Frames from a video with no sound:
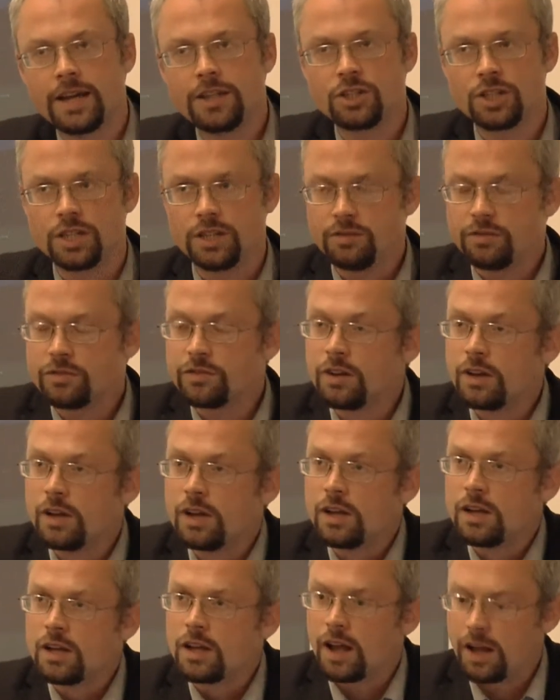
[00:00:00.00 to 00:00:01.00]
chief,
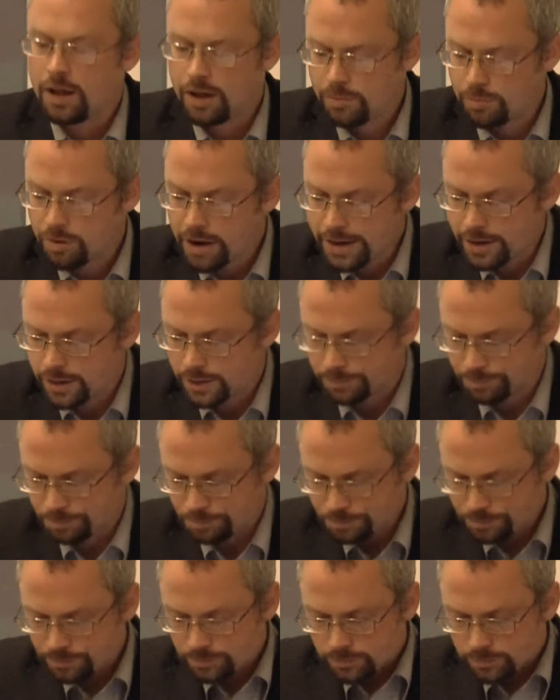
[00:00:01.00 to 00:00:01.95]
Brennan.